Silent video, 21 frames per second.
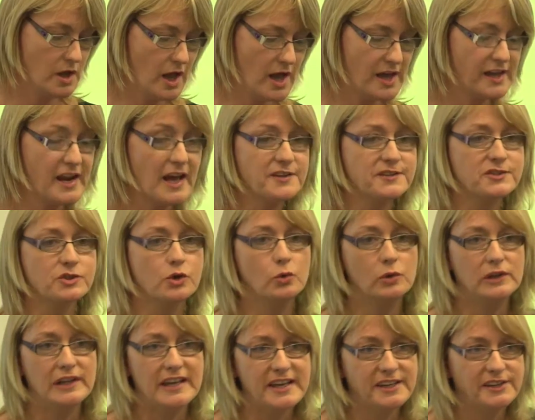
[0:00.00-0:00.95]
And our
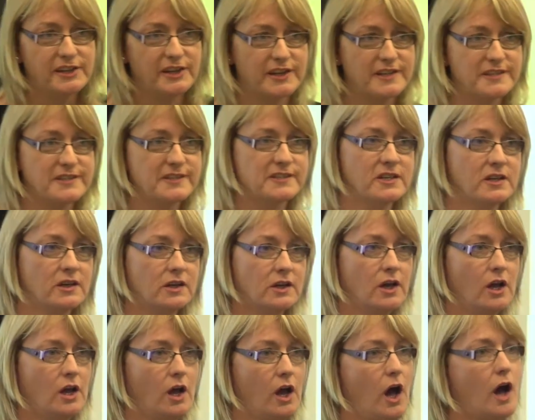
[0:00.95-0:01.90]
school leaders
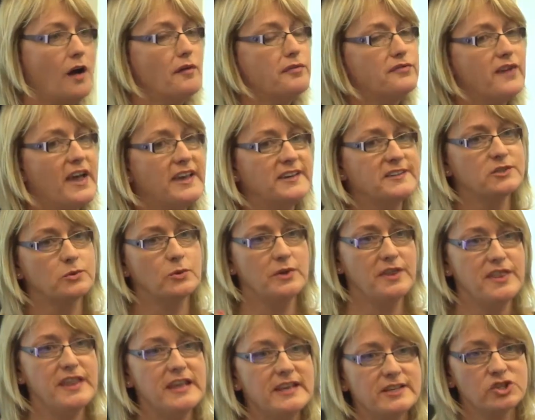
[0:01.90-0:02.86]
are faced
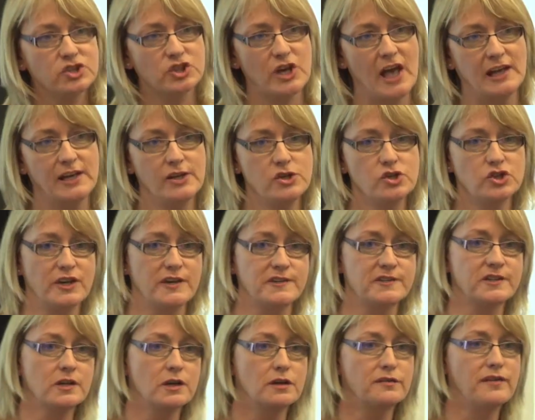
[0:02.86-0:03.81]
with these
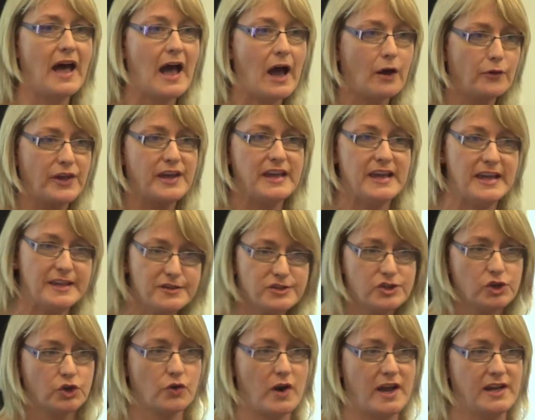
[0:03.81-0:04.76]
challenges of how they
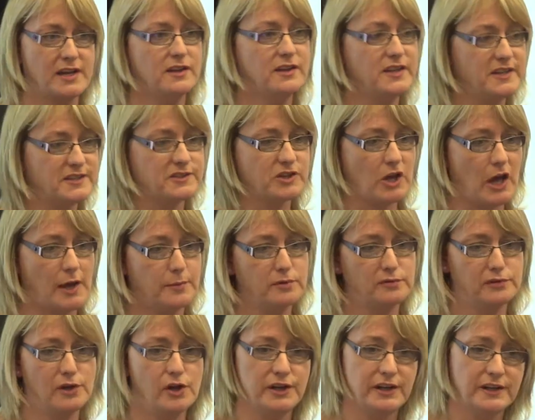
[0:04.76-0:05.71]
integrate this type of
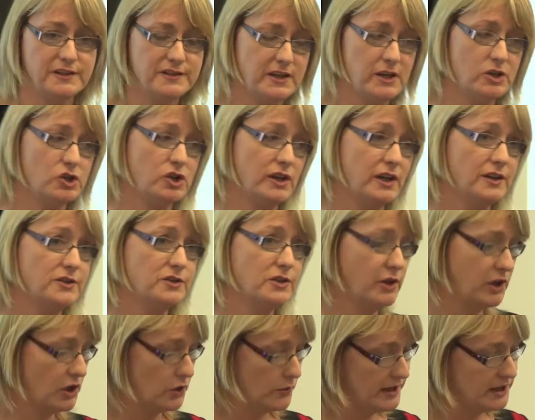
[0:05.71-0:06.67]
learning and teaching into the
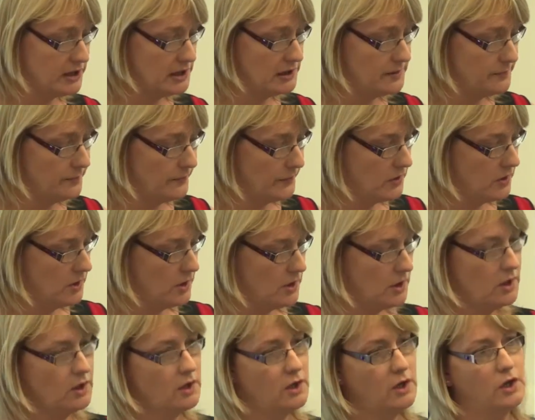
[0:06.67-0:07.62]
curriculum.
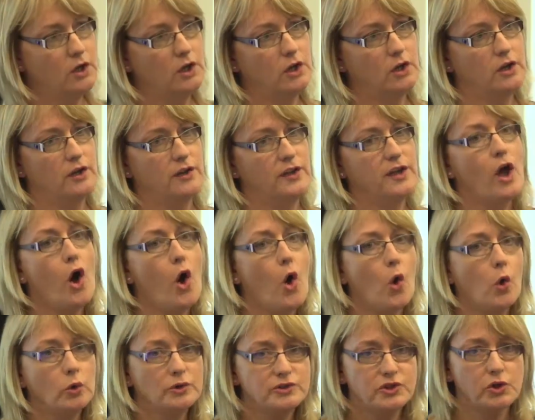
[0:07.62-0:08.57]
The
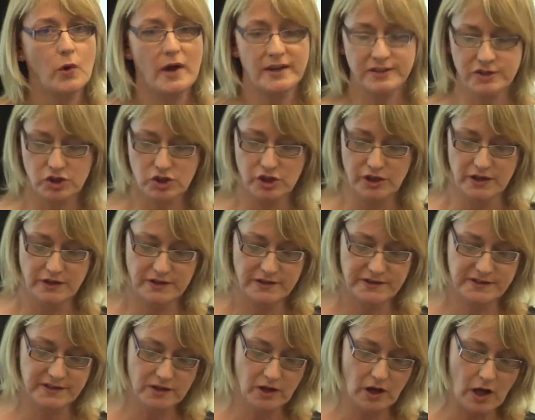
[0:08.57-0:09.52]
old
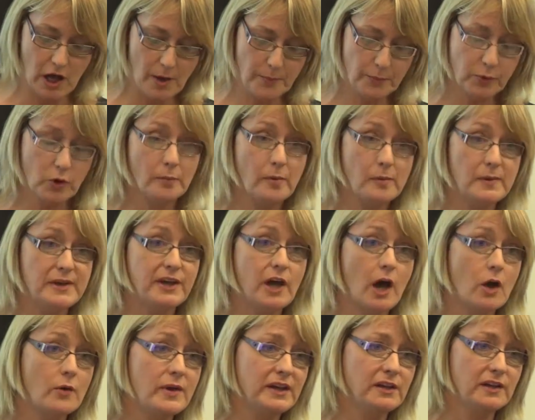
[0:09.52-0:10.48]
questions are probably
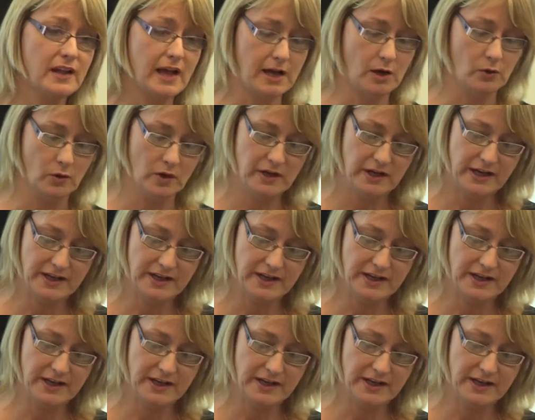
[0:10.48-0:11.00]
going now.